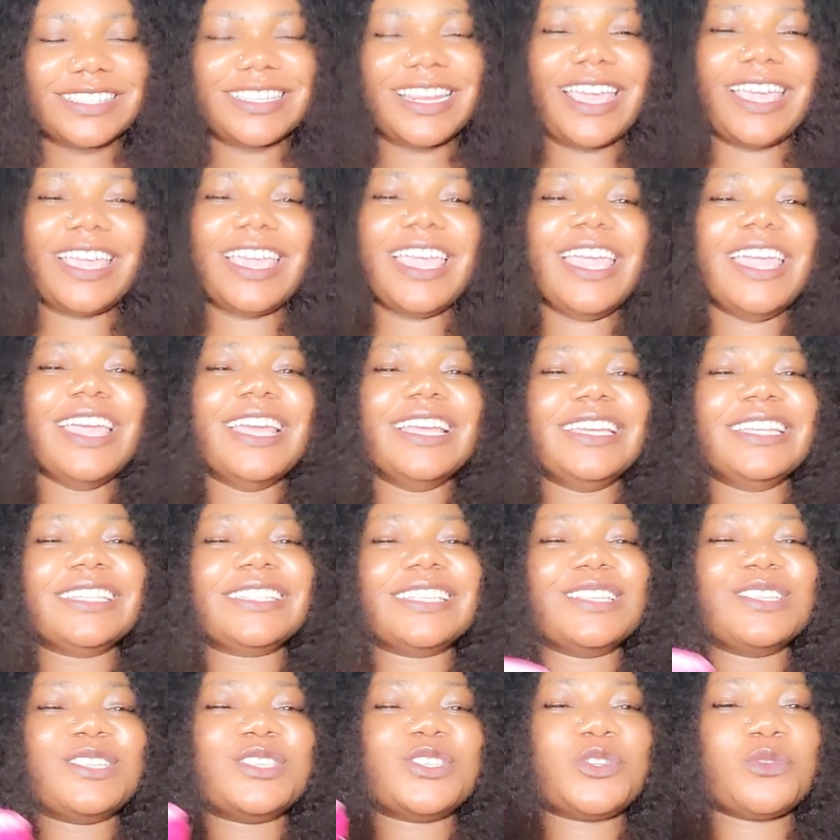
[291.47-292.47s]
Like, this
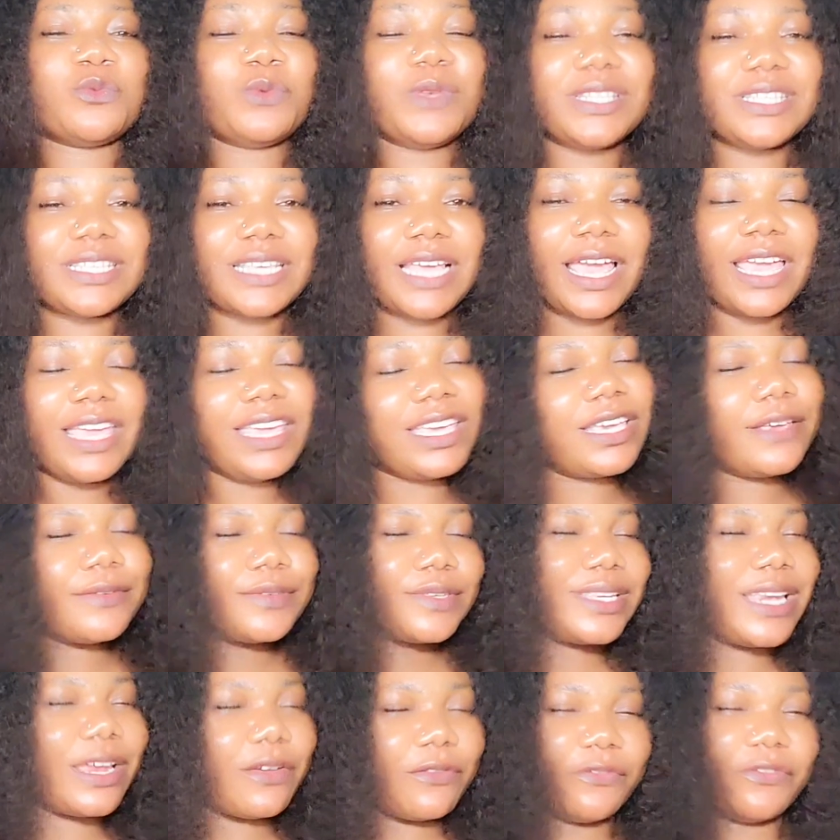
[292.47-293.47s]
is sweeter, it gives you
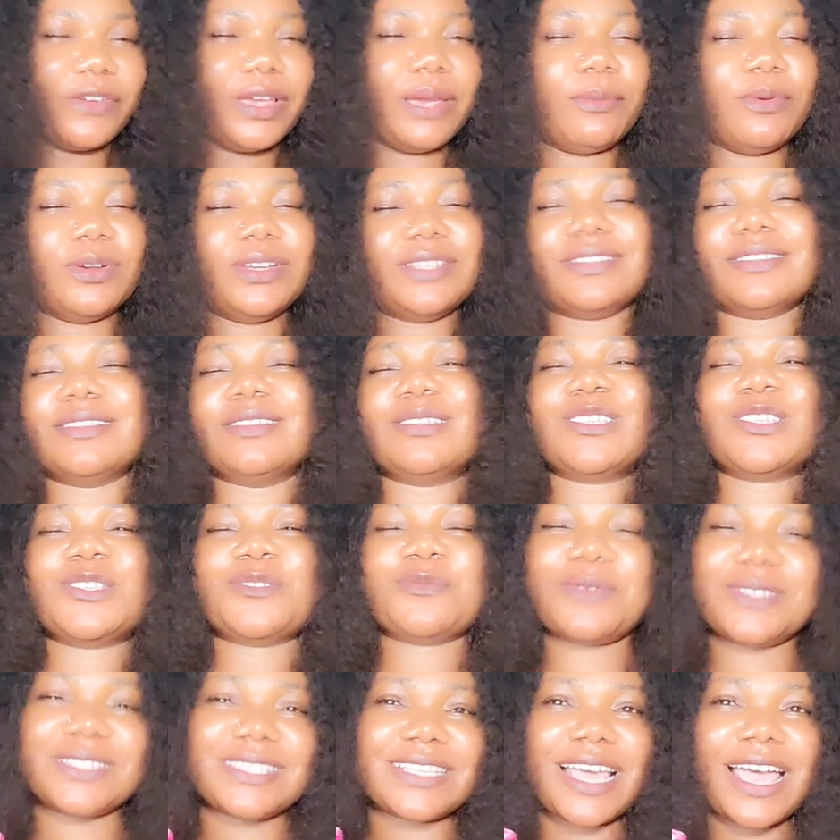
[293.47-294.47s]
that vibe, but this is
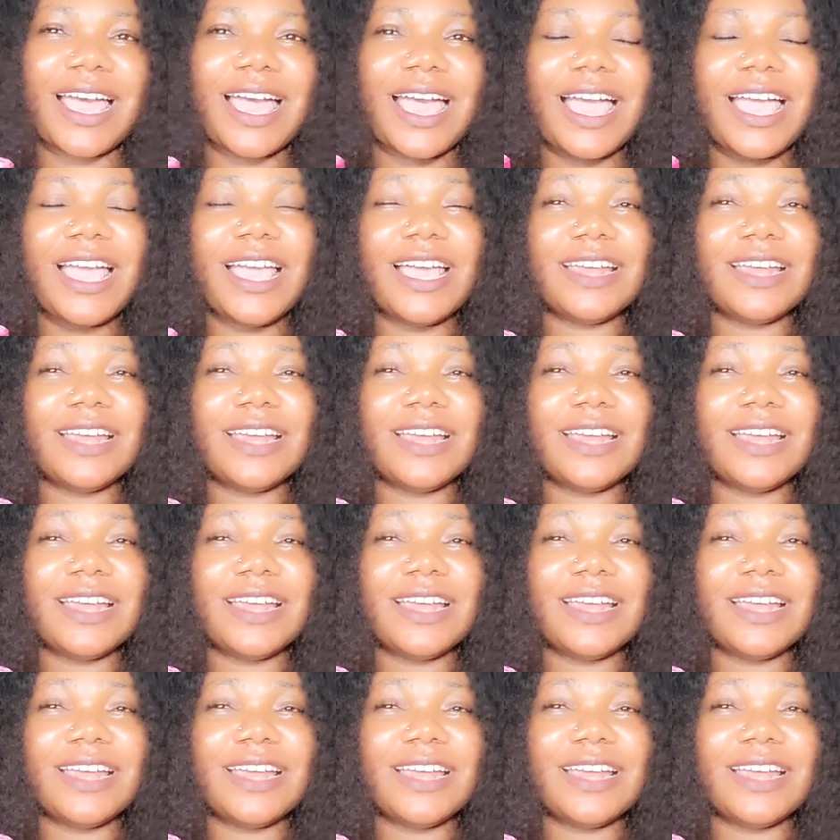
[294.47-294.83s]
sweeter,